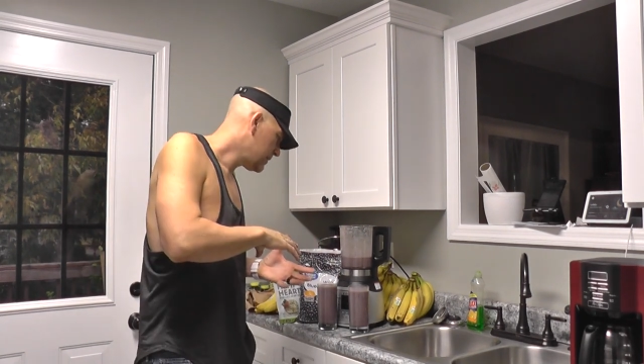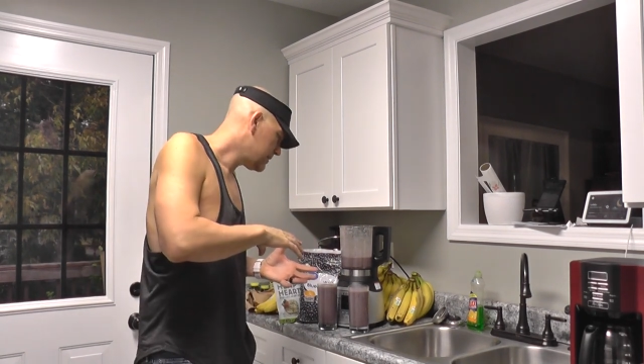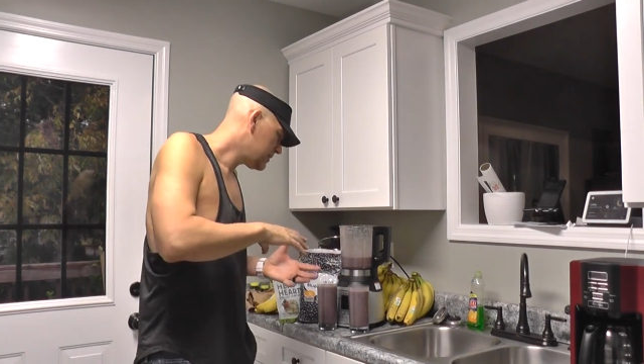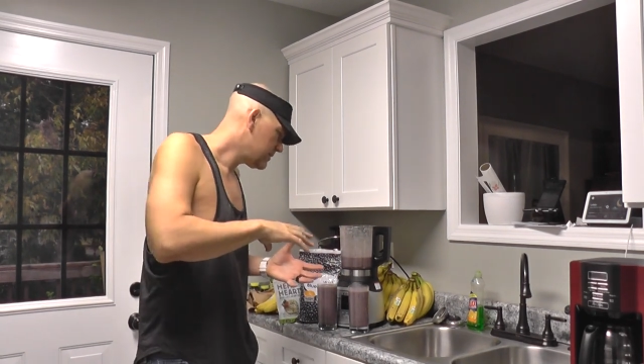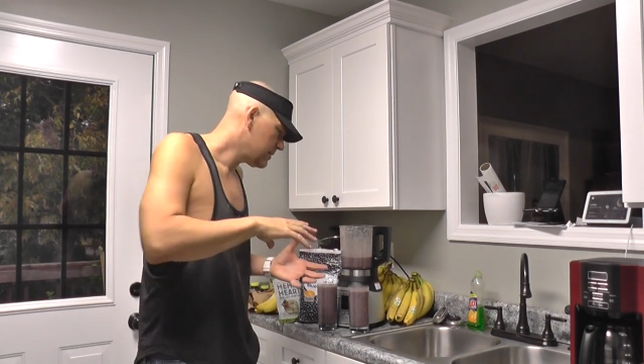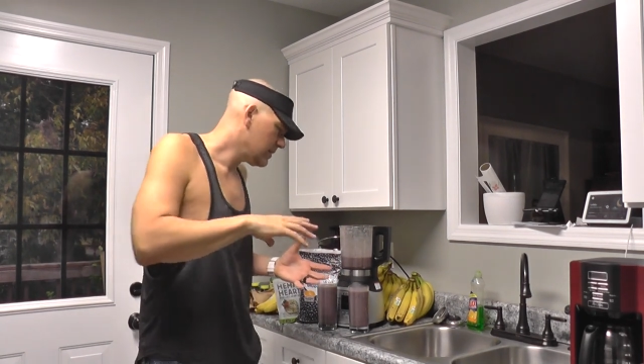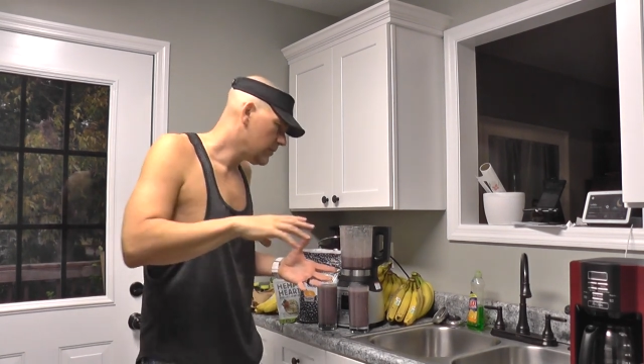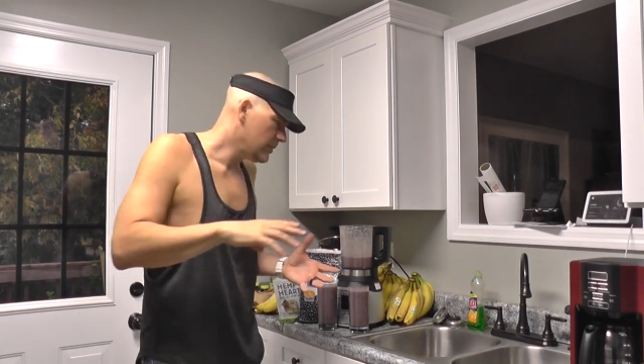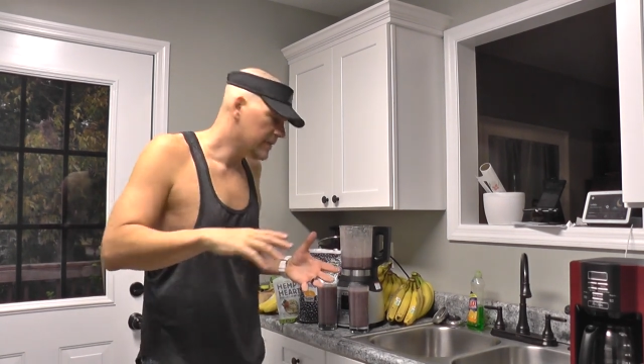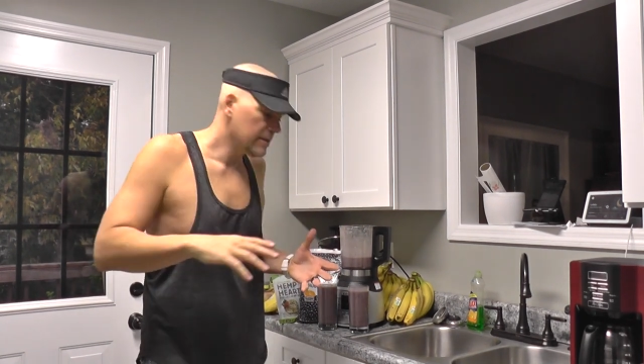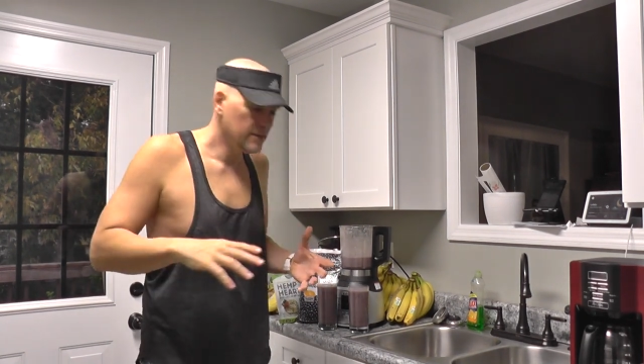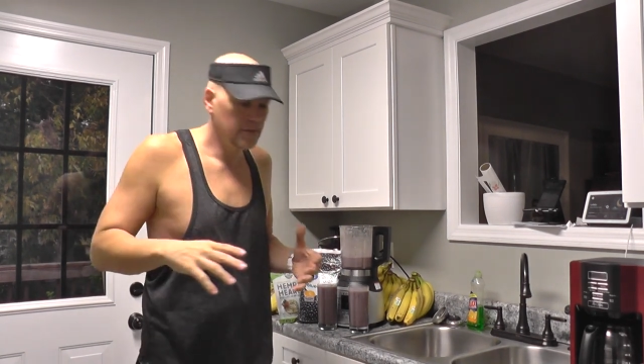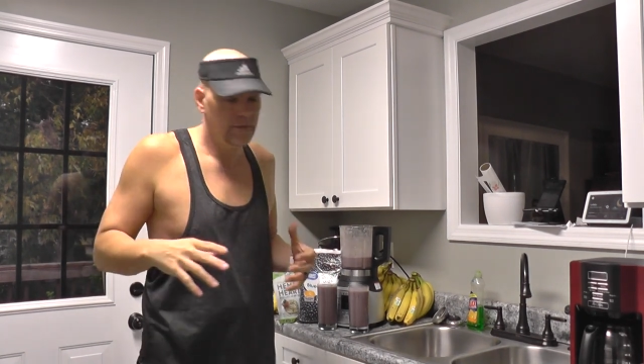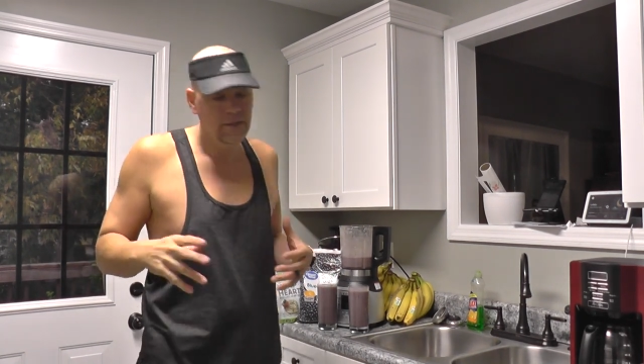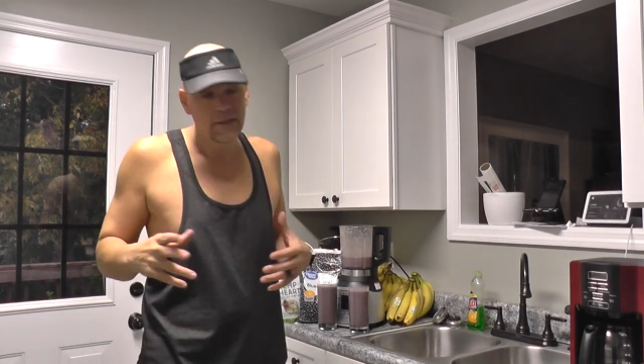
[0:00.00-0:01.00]
into that we
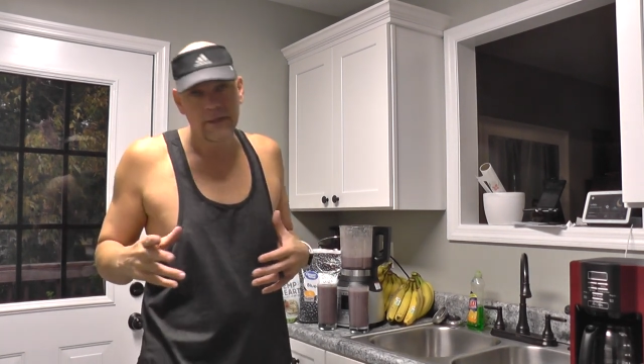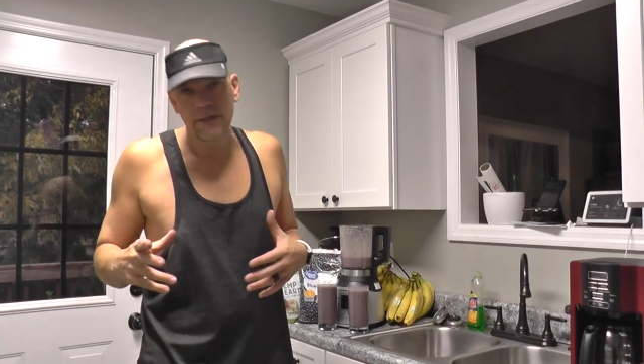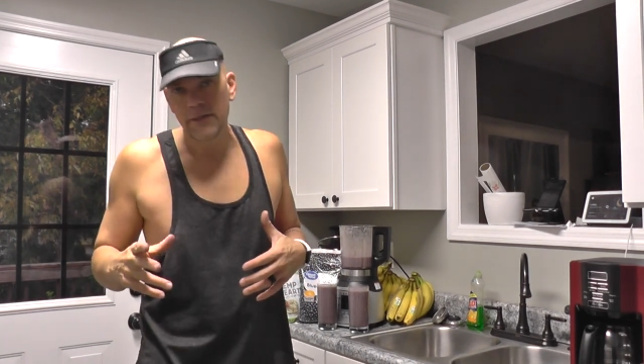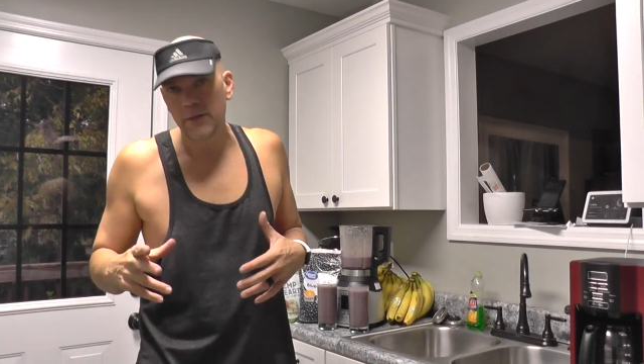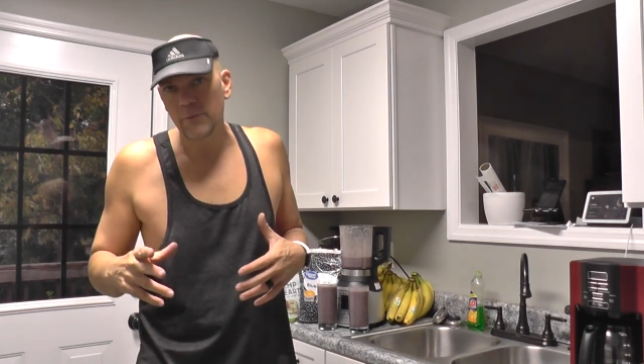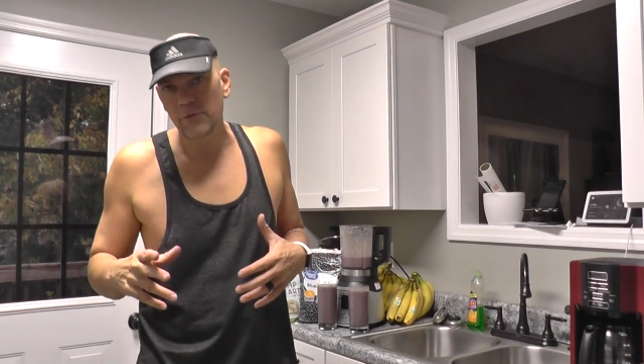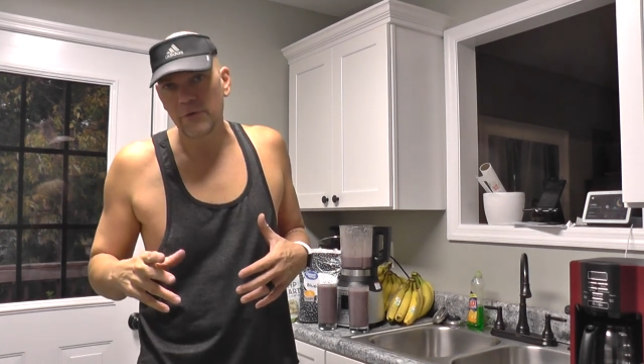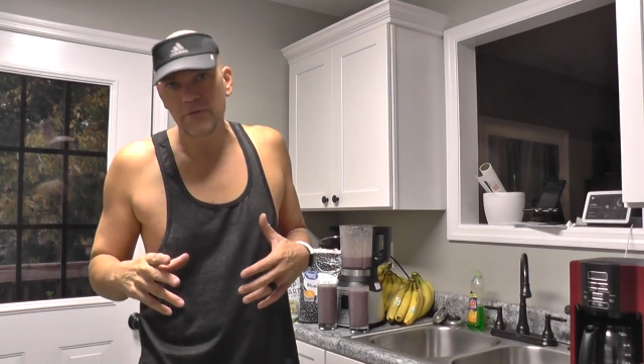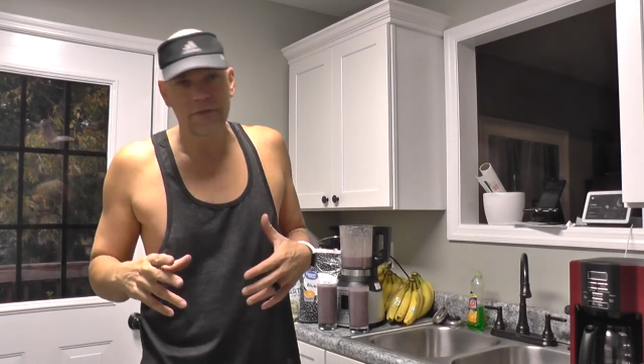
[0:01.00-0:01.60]
can improve